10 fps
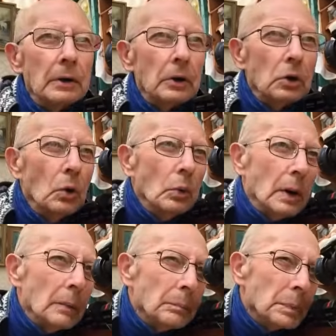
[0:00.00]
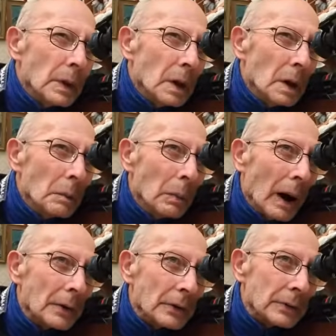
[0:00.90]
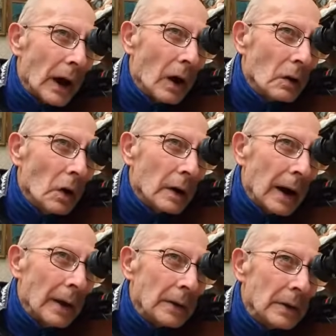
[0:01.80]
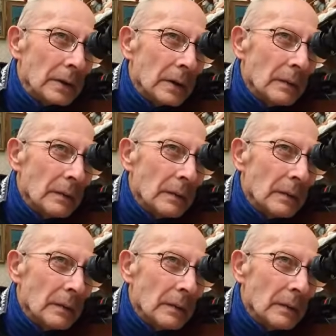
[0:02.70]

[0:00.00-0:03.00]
the corner. But as I say, I've got canted